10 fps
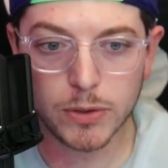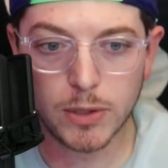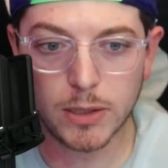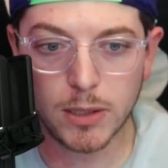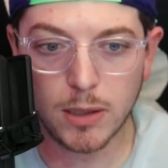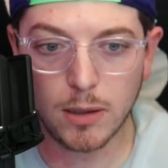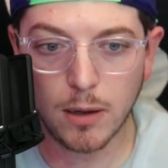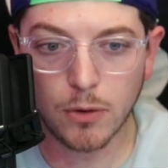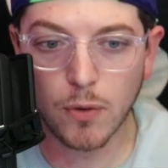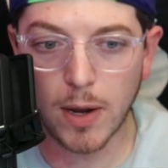He's the
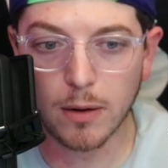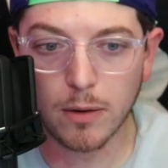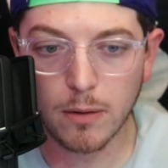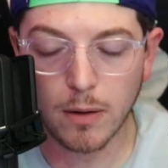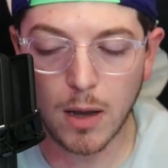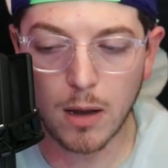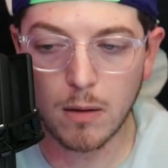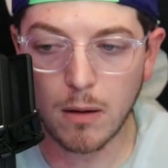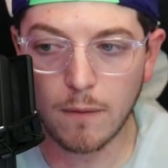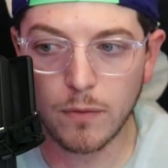creator
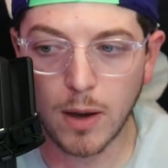of the